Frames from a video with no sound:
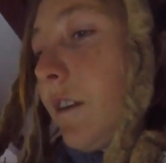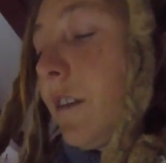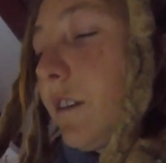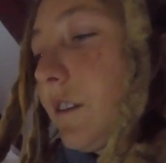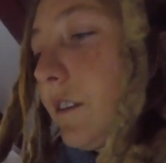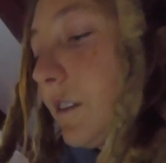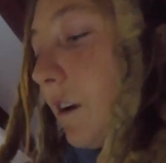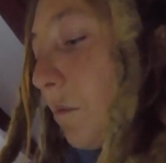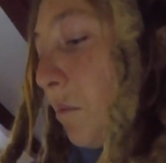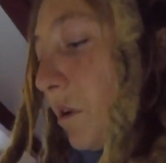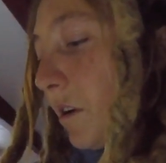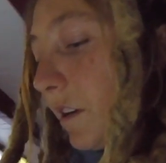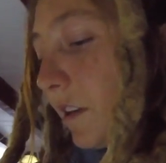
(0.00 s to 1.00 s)
the
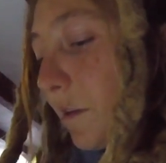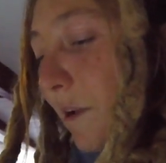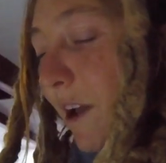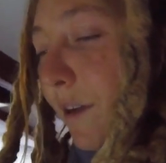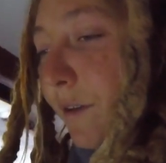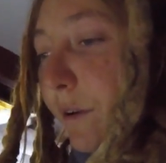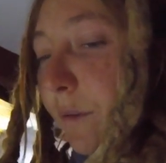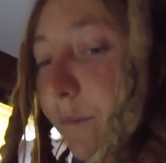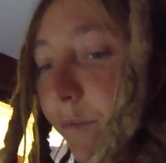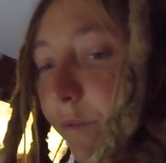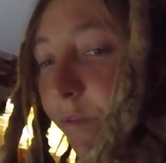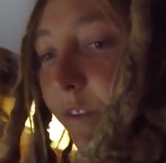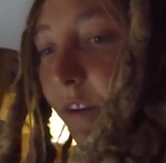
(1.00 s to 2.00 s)
sump in the bathroom.
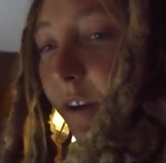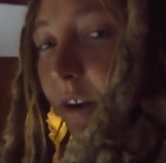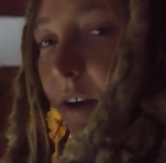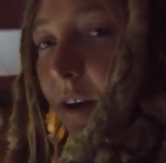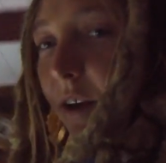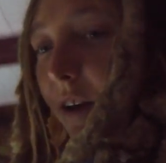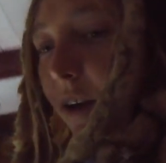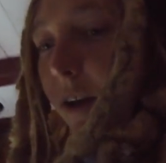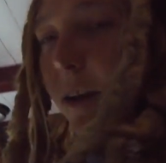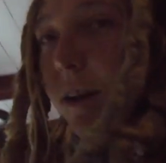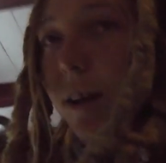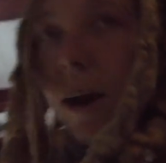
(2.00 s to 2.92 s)
And